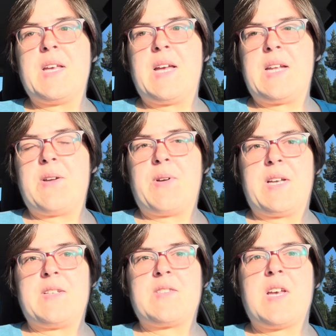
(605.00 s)

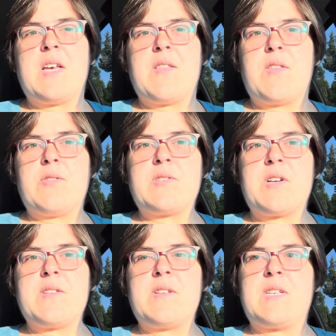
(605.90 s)
anyways, those
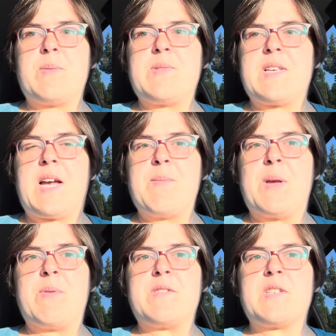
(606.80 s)
are the tips that I'm
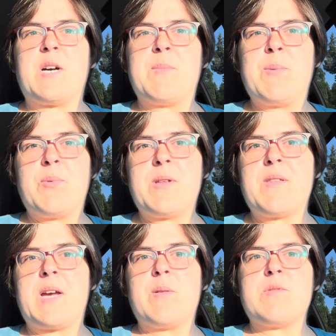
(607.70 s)
able to come up with.
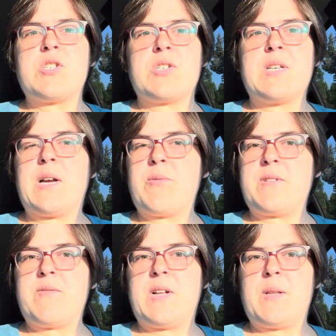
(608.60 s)
I am sure I will
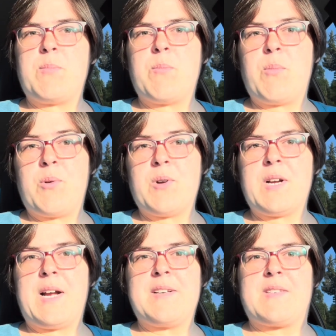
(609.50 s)
develop
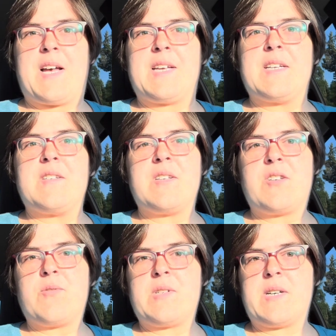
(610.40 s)
more as I
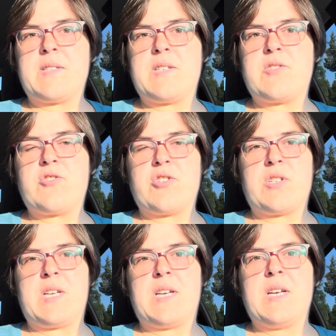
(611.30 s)
continue along this
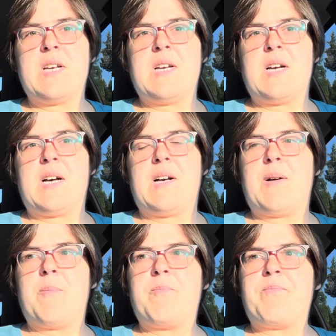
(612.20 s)
journey.
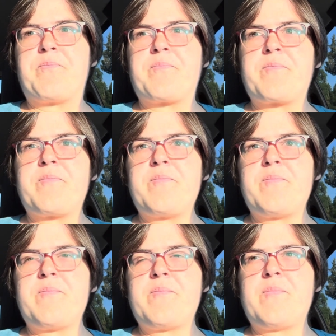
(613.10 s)
Um,
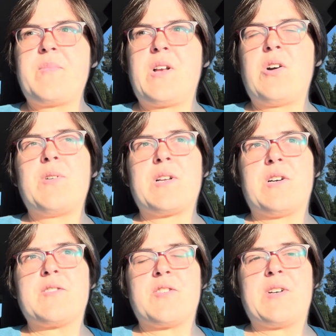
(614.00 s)
Oh, and
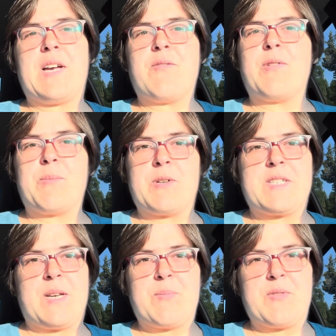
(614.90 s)
also I have one more
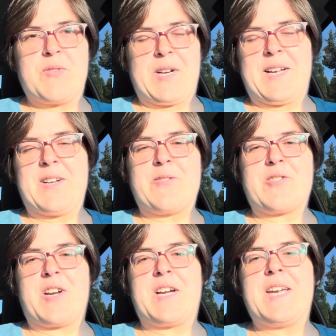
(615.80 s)
tip before I go,
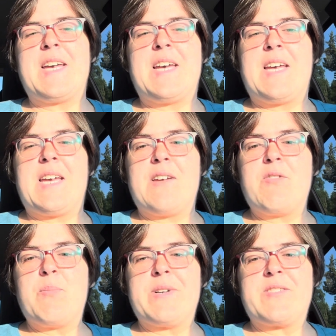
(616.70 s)
sorry. If
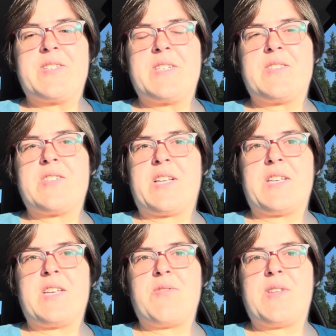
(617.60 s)
a person is
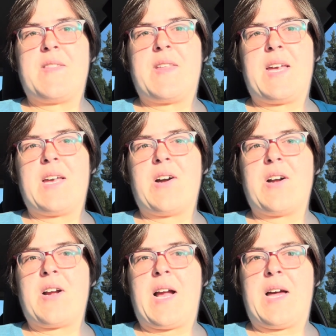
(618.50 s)
telling you that they
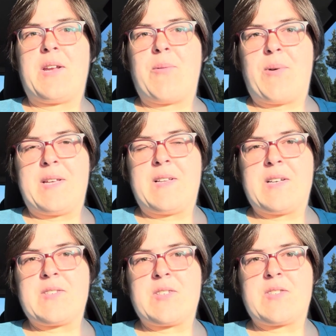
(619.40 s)
are at a weight
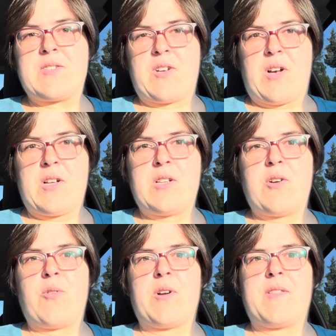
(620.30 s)
loss stall
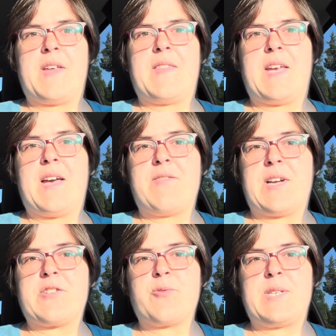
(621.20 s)
or that they have
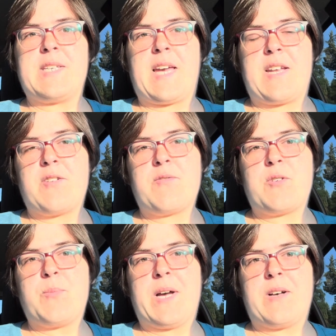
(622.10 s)
actually gained a
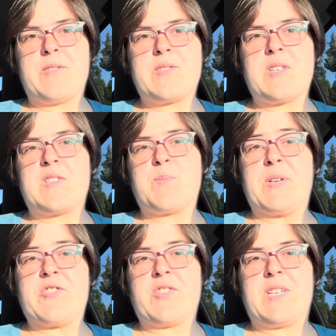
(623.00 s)
few pounds,
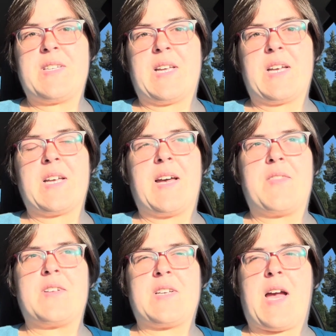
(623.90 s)
especially like at
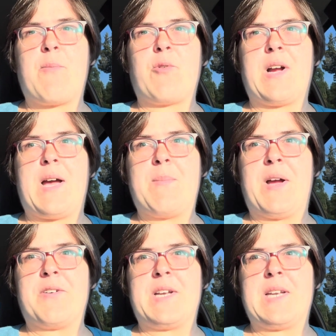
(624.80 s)
the time where I'm
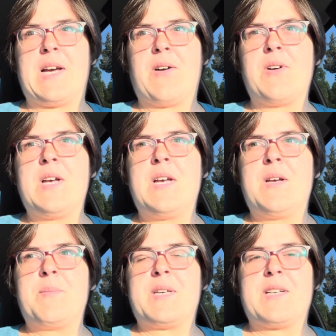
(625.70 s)
at right now,
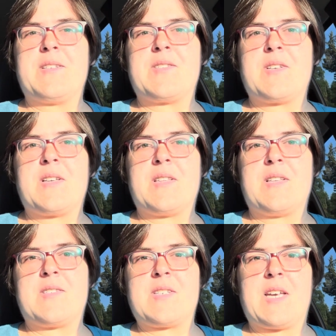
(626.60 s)
because
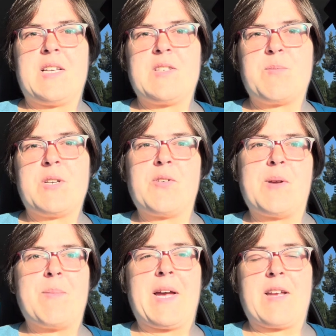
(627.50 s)
the scale has been
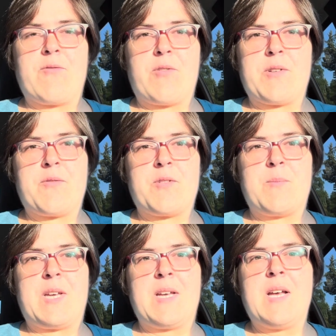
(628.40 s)
going back and forth for
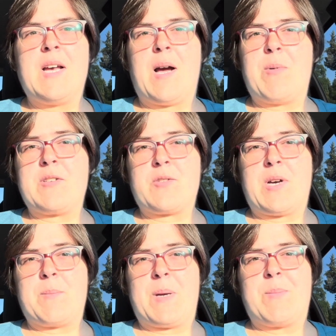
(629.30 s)
me. I'm also
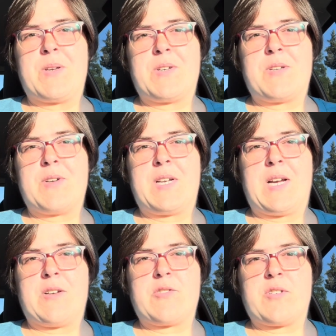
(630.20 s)
on my period right
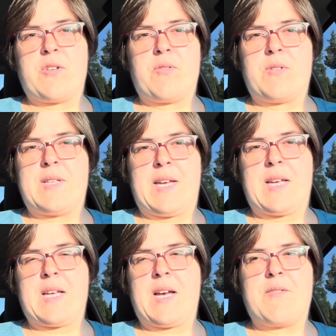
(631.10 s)
now, so
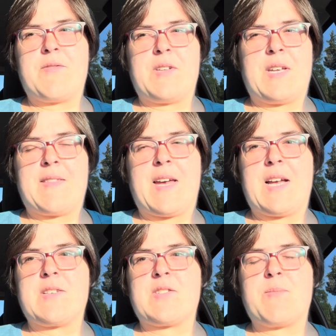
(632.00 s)
like I feel like that
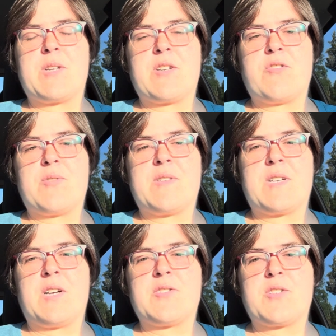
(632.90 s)
has something to do with
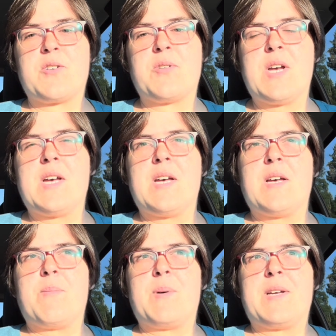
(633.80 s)
it also.
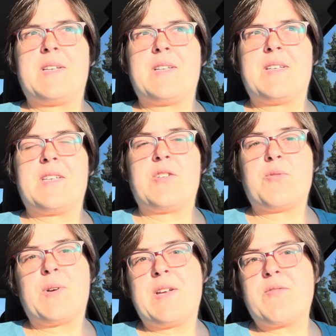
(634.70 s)
But
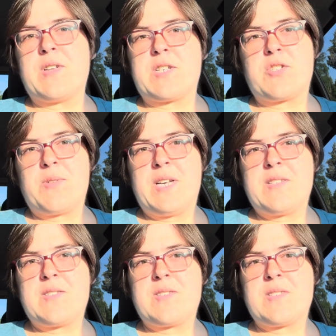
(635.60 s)
your weight
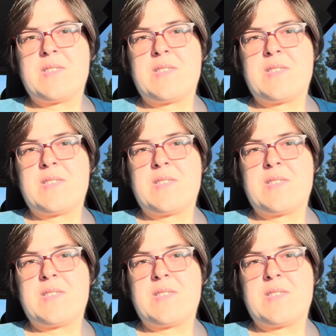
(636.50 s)
fluctuates